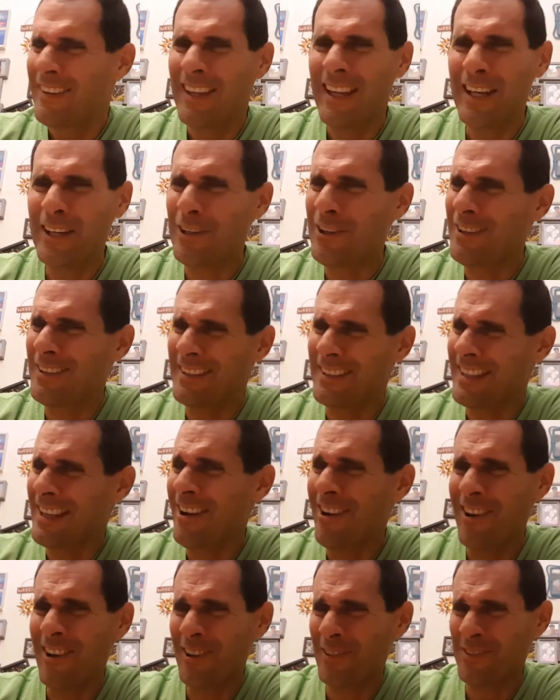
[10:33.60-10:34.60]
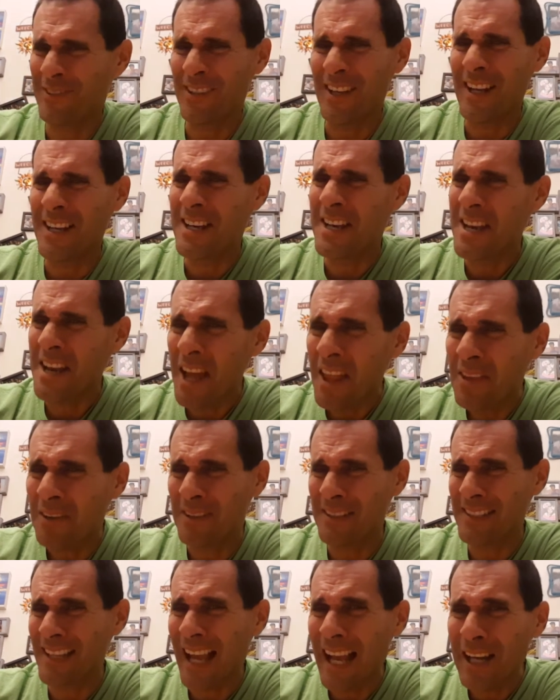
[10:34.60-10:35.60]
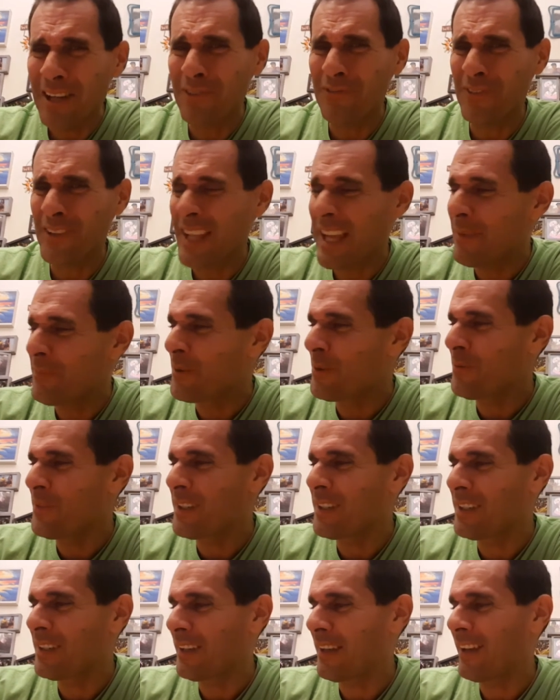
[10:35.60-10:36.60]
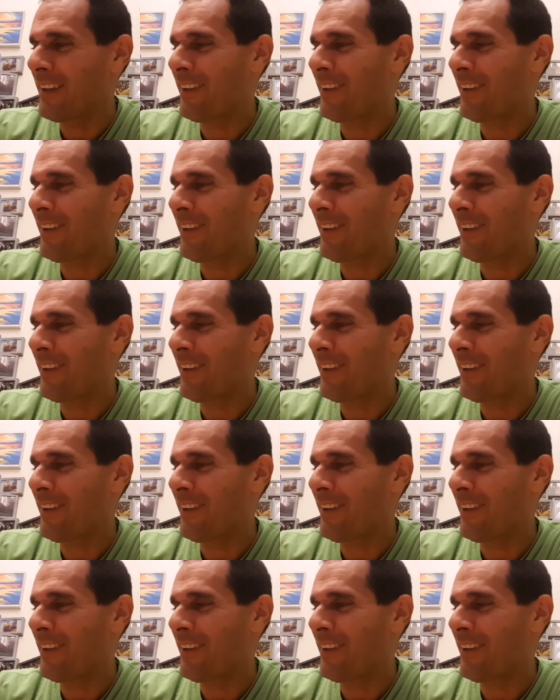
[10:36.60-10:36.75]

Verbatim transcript: They couldn't another title for that movie.